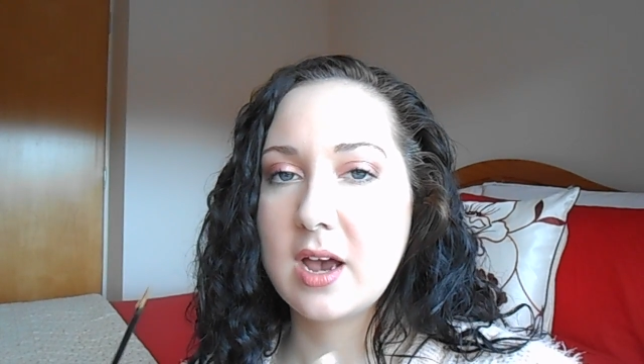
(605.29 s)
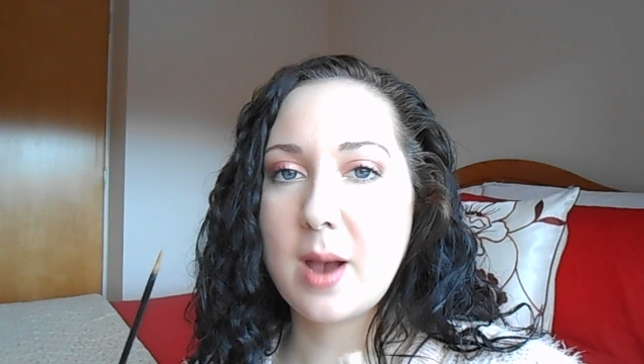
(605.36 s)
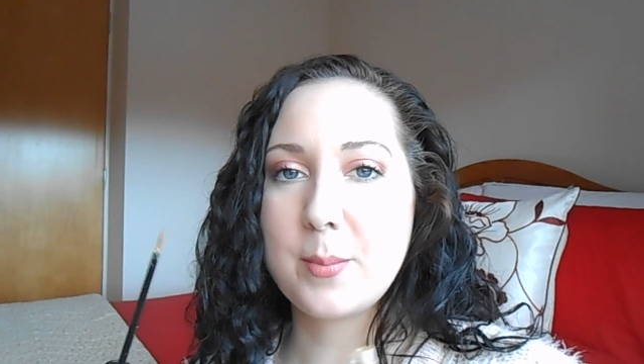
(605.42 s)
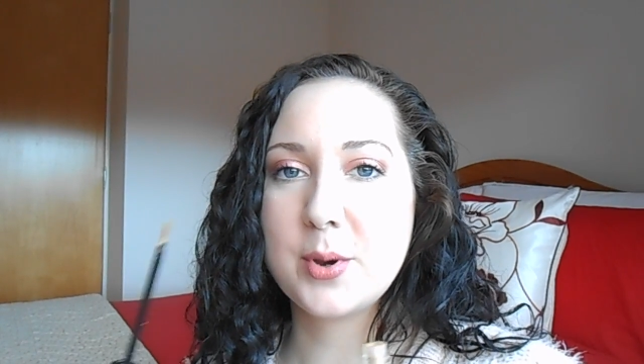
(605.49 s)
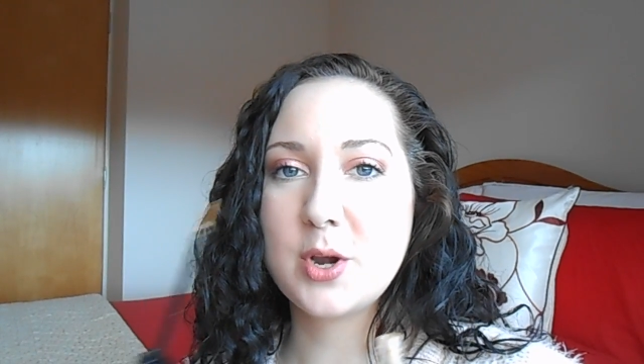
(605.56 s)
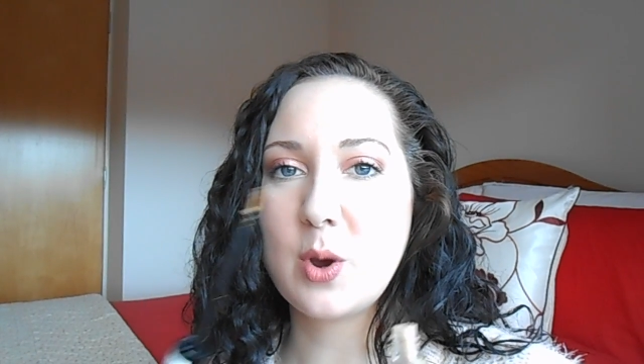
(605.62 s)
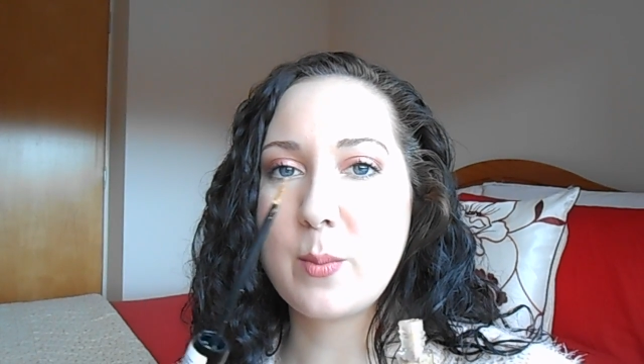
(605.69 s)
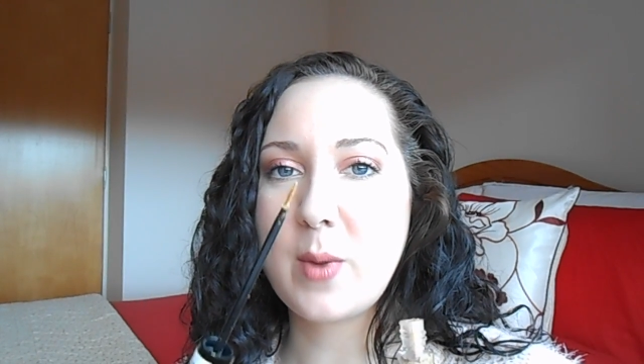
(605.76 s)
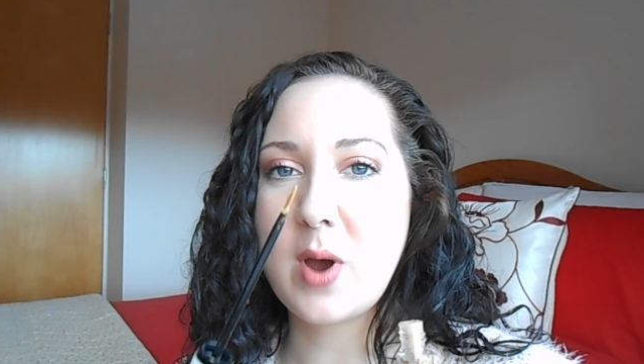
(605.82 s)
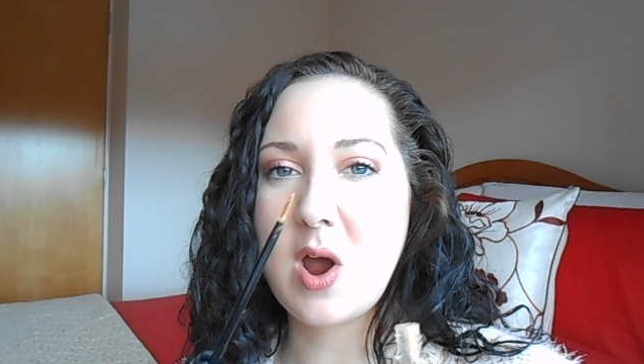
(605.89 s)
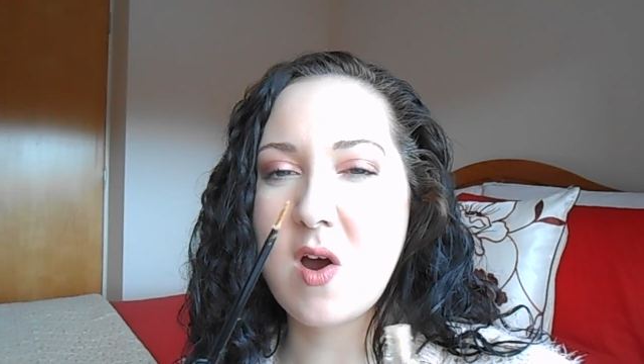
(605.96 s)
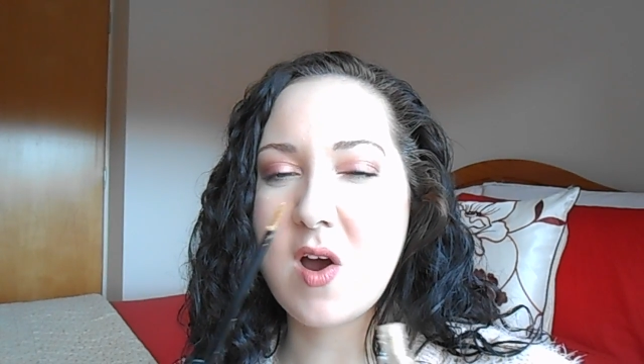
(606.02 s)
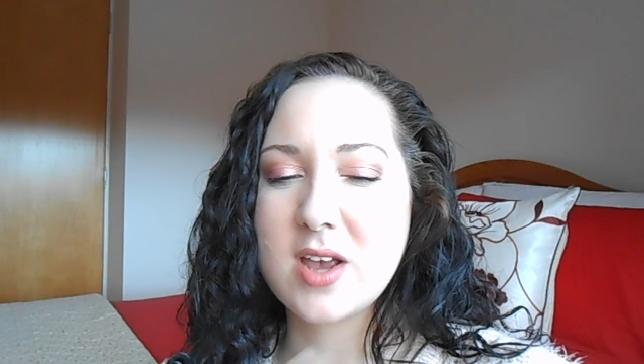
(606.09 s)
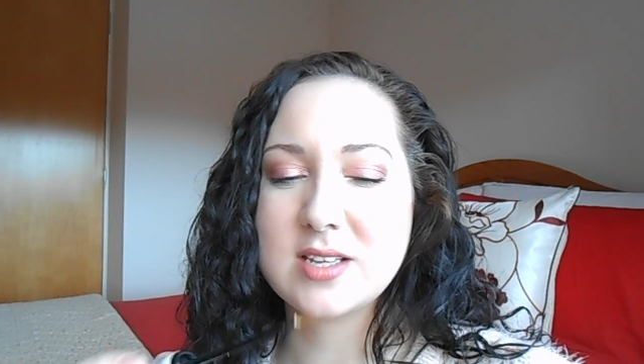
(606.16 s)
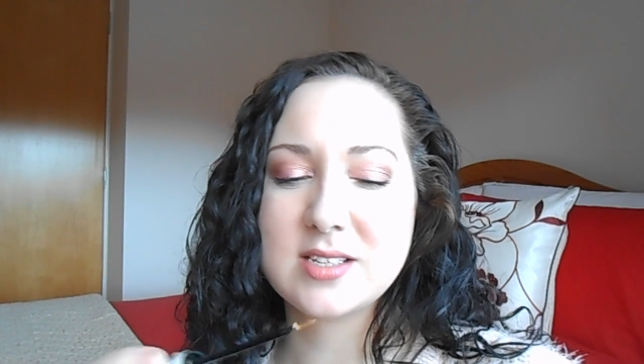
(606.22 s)
I put it on my
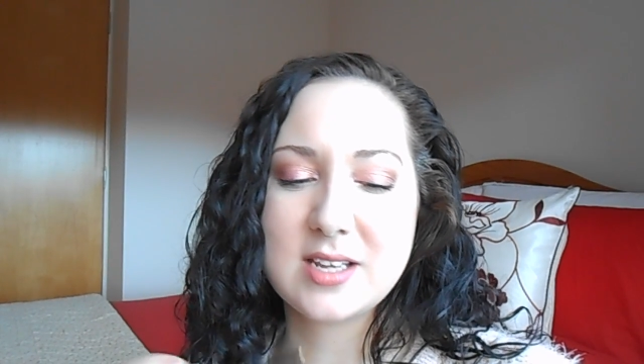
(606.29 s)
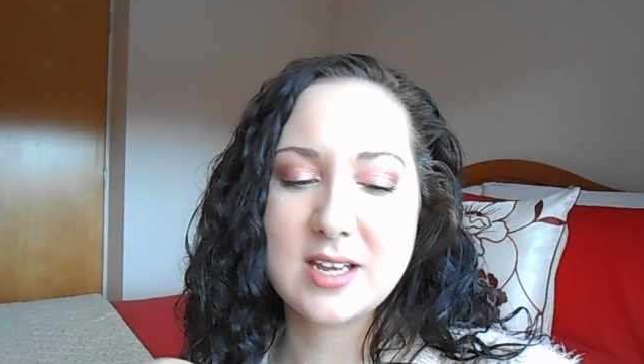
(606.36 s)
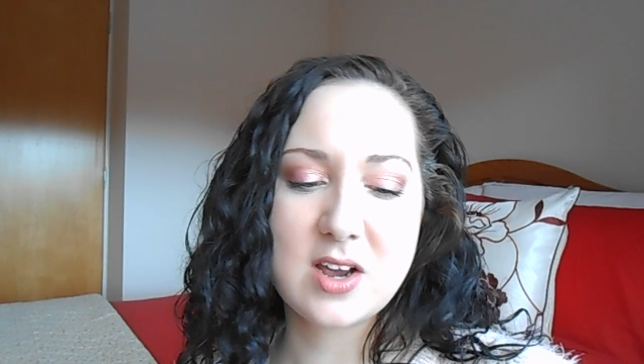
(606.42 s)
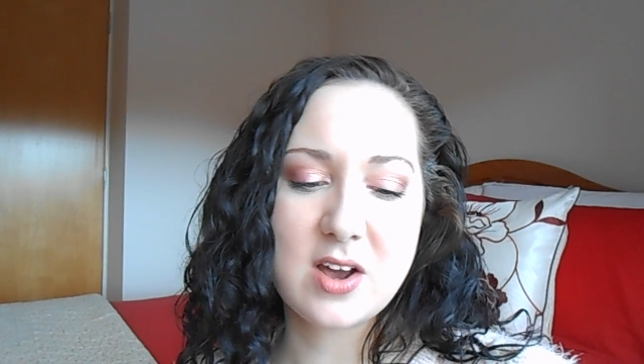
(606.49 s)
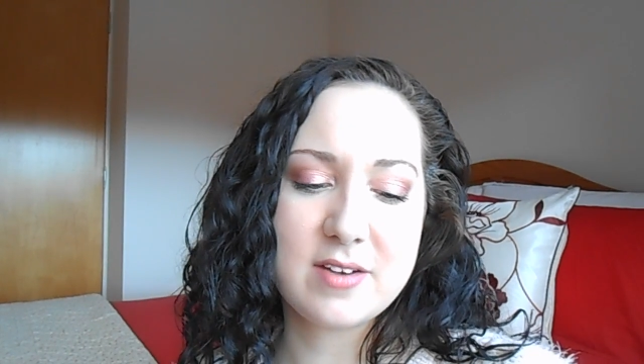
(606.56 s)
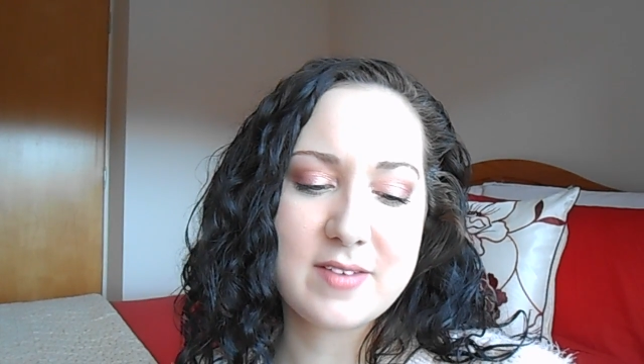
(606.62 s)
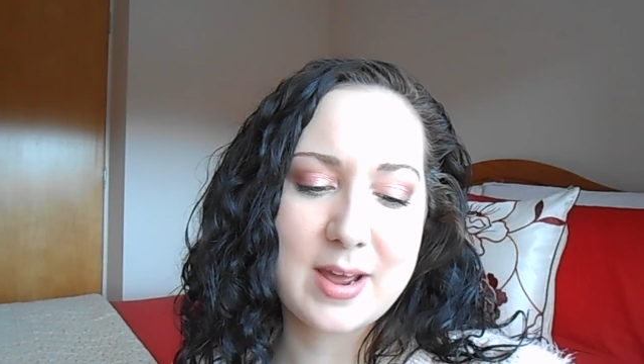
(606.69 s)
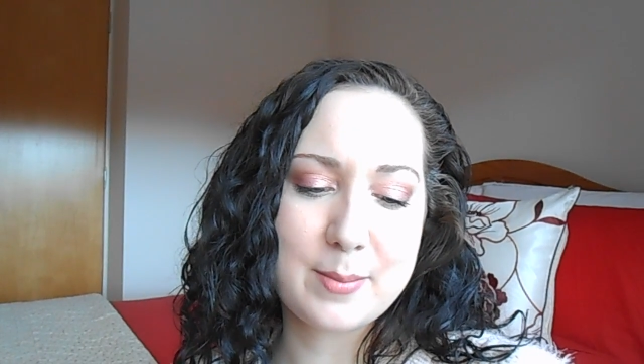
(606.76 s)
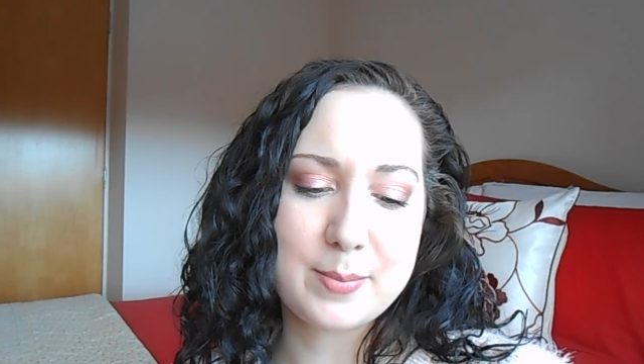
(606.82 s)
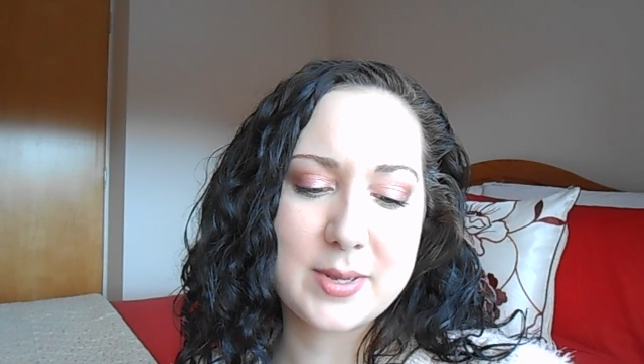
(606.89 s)
eyes and it kind of had